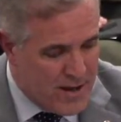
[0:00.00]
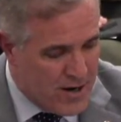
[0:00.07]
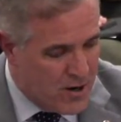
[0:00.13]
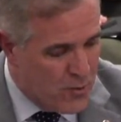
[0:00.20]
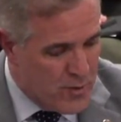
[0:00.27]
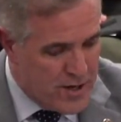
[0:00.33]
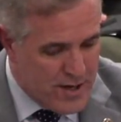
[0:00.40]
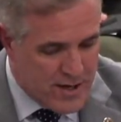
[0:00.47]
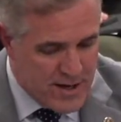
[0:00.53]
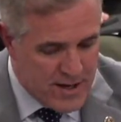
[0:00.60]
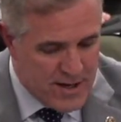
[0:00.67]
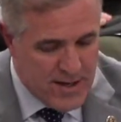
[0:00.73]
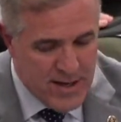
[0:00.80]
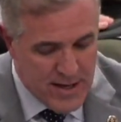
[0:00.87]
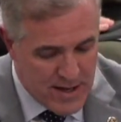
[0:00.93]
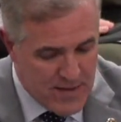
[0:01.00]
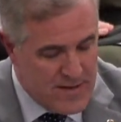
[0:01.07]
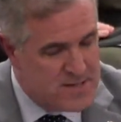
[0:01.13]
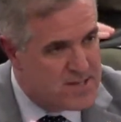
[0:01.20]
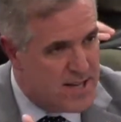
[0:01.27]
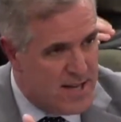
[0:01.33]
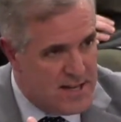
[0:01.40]
And are we hitting, in
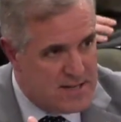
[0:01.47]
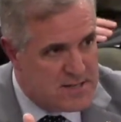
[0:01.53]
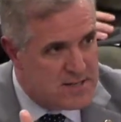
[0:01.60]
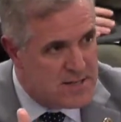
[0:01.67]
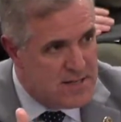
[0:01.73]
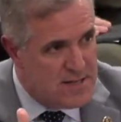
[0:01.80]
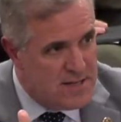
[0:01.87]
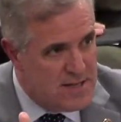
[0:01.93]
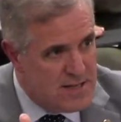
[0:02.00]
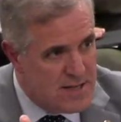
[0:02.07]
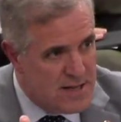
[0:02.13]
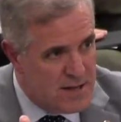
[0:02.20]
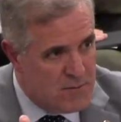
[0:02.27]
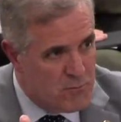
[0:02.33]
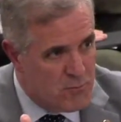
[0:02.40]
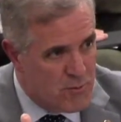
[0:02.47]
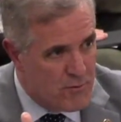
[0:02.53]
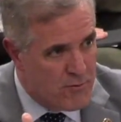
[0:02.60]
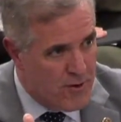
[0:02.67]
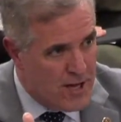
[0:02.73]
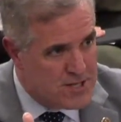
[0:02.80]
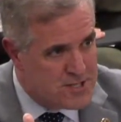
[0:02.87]
this case, a
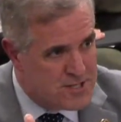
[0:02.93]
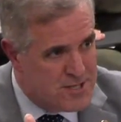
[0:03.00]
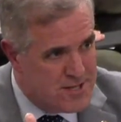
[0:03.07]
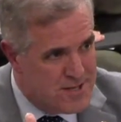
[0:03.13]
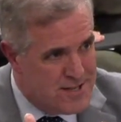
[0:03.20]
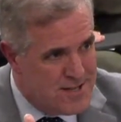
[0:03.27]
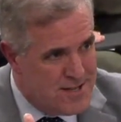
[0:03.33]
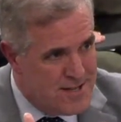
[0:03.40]
refreshed,